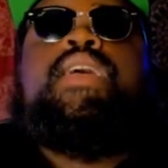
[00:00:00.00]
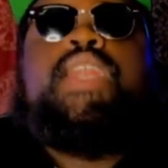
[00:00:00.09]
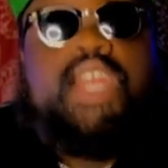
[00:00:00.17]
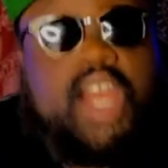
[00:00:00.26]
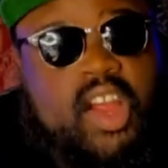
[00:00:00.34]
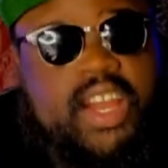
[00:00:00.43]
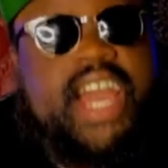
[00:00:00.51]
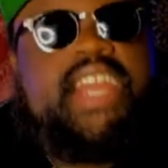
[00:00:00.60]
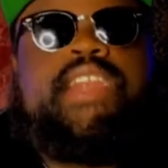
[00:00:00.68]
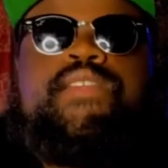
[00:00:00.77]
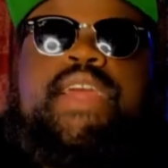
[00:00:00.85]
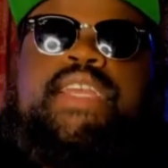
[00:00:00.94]
learn how to
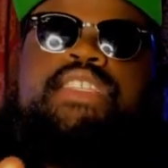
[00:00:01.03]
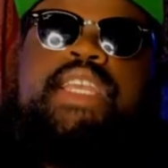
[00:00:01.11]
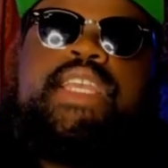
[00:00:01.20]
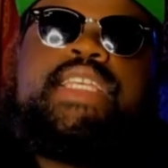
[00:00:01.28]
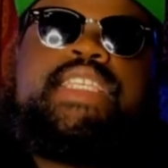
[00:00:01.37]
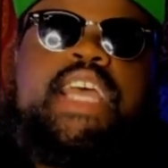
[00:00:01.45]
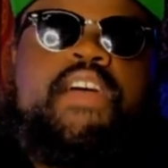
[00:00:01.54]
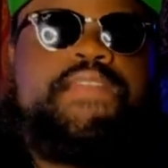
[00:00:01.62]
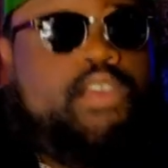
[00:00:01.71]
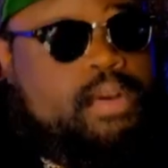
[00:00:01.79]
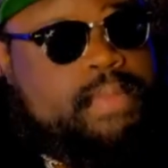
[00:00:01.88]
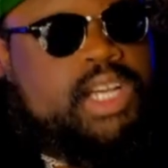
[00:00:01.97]
do that shit yourself
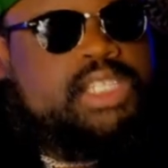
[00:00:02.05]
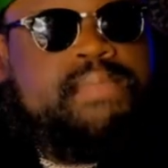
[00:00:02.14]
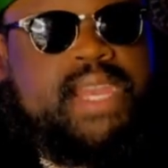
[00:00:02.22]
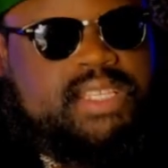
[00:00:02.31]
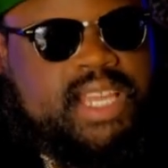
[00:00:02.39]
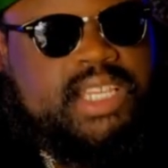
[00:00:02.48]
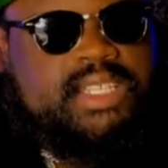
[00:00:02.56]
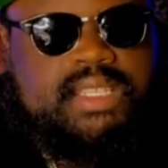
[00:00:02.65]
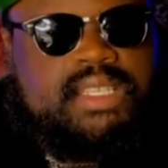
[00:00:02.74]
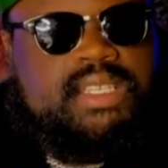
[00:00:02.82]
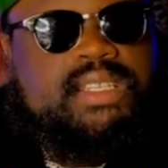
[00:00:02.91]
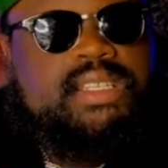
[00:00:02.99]
you a boss bitch ain't
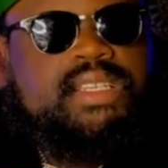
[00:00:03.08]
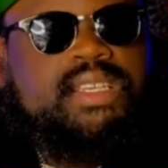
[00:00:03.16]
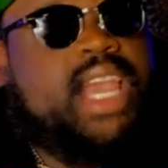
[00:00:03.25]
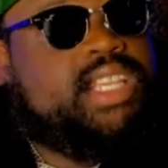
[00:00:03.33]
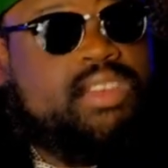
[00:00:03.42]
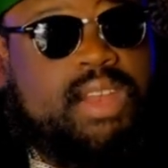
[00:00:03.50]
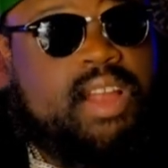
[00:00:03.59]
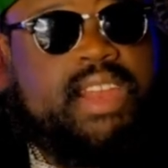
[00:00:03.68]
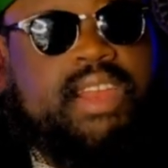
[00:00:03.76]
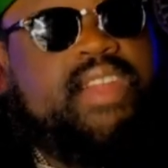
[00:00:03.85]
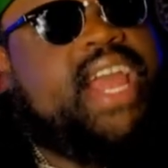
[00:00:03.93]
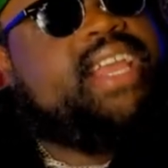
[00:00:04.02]
you can't you learn to
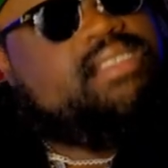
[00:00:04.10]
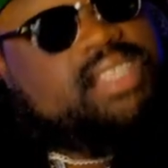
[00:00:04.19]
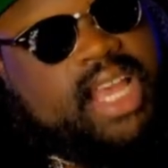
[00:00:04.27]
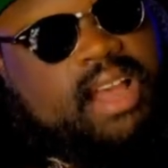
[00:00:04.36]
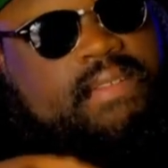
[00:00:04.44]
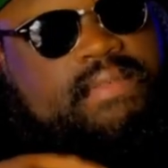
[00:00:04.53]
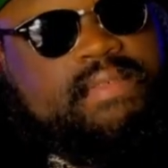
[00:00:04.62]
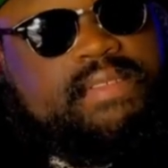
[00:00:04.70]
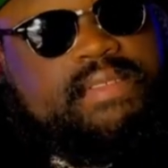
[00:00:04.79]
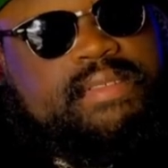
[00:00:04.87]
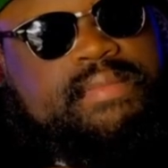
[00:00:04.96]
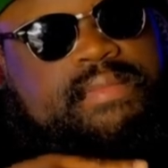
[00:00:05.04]
do that yourself
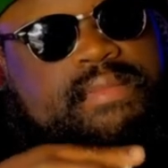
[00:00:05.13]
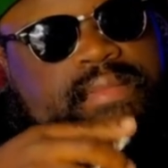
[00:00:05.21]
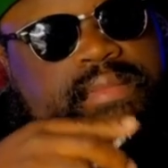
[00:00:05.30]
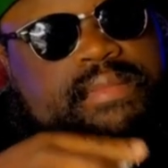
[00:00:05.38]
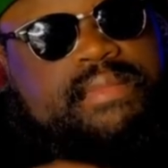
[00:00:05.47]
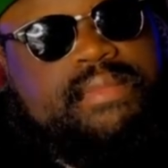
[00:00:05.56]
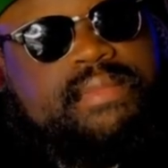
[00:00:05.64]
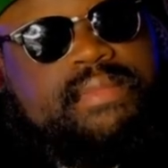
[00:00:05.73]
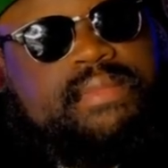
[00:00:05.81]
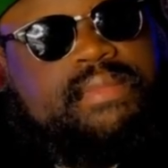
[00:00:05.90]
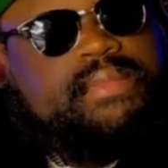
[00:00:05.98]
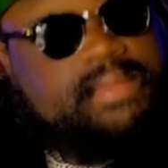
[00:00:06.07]

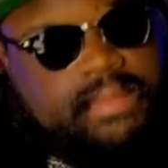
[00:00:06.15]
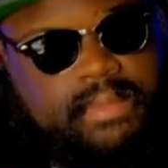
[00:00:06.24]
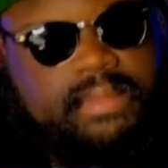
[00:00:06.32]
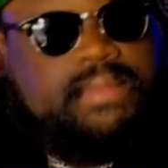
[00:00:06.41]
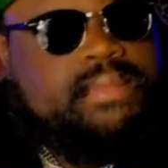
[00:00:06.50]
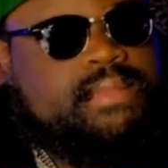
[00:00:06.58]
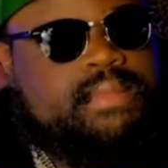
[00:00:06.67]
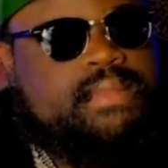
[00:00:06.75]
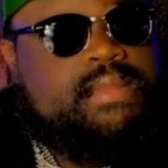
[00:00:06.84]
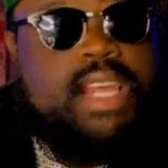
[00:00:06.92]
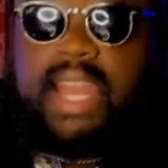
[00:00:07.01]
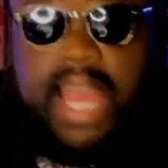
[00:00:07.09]
hmm
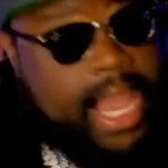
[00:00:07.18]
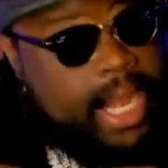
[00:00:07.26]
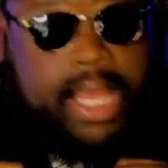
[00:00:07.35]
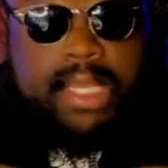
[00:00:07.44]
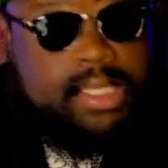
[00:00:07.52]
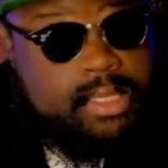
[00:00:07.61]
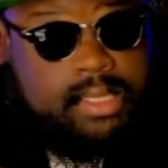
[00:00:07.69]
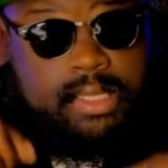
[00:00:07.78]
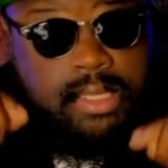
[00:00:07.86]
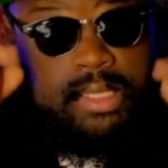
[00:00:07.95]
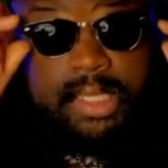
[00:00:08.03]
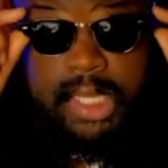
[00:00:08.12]
ladies
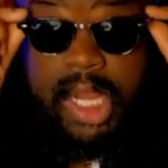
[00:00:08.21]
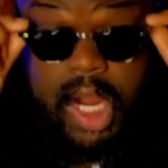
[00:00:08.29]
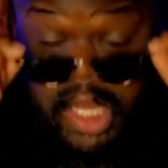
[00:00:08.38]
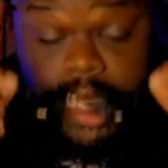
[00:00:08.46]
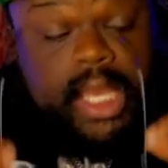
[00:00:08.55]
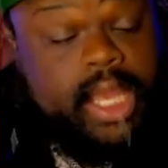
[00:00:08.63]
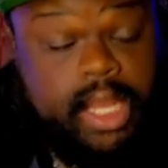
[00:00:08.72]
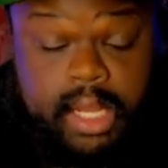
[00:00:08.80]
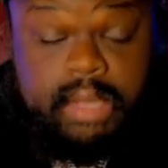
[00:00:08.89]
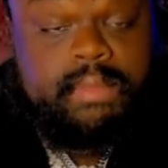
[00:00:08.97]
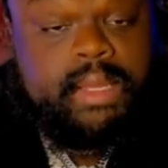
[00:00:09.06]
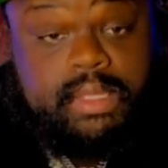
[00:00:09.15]
are you
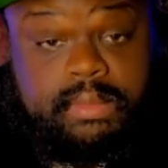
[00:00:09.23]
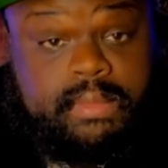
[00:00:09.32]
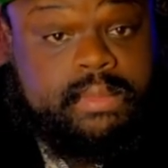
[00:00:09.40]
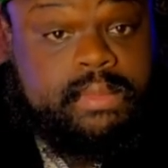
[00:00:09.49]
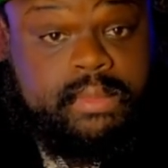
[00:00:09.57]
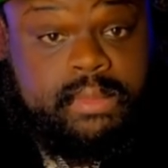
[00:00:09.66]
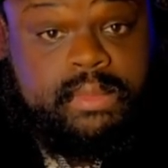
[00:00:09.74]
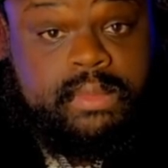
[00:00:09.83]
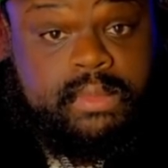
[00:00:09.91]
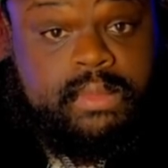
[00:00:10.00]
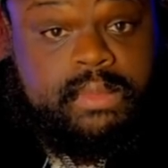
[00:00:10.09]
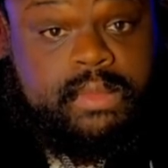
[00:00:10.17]
hearing me
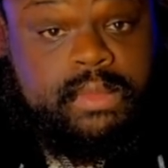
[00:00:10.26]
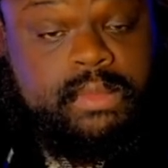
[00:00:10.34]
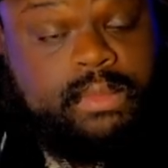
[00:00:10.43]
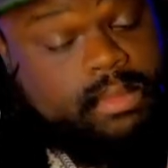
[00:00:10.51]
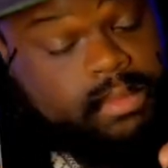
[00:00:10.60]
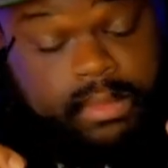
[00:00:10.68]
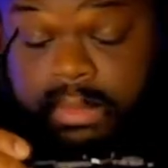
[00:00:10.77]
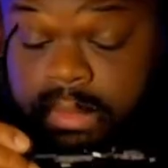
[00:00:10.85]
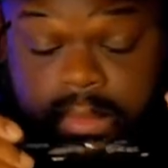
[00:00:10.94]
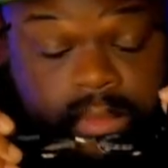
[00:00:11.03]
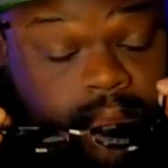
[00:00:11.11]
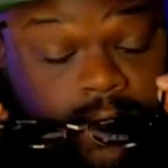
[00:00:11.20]

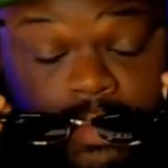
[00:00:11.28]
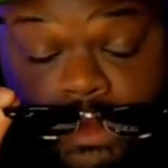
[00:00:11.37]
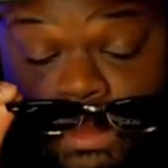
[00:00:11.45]
Mm-mm-mm.